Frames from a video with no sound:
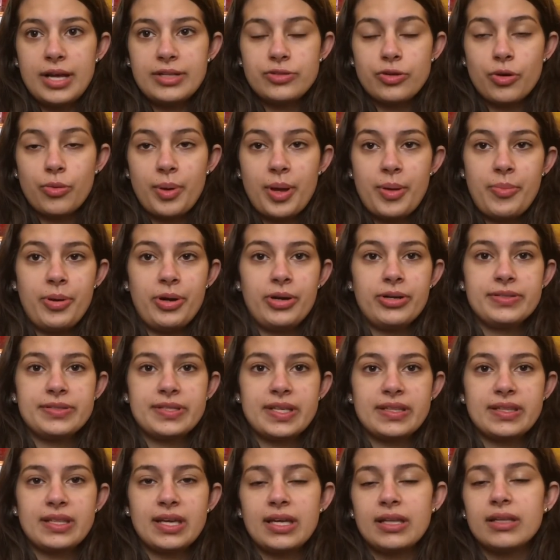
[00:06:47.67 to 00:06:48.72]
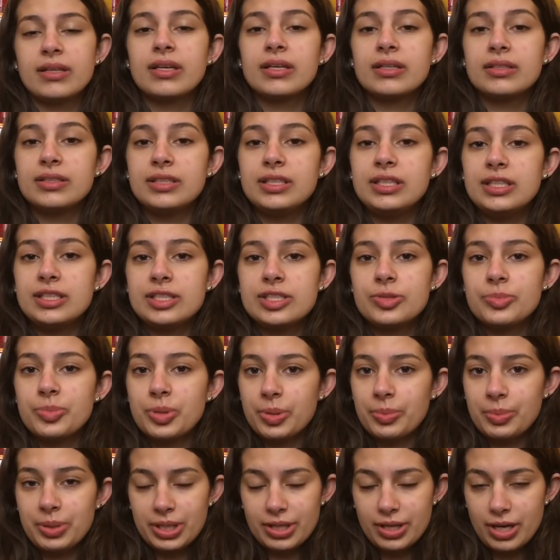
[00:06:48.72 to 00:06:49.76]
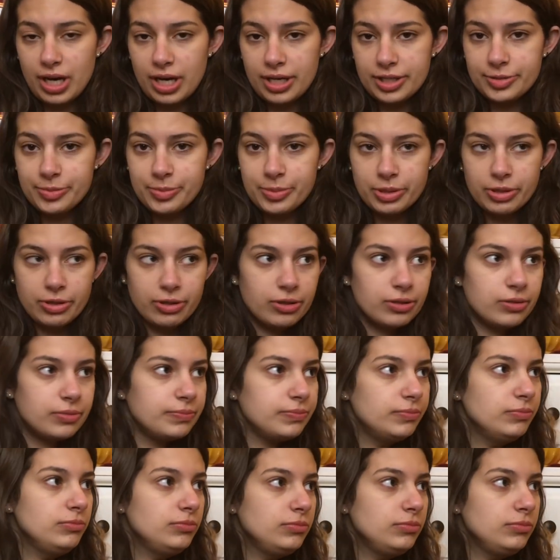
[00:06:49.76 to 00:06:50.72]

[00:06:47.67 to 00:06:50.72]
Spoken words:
told my parents that they like needed to bring me to the hospital.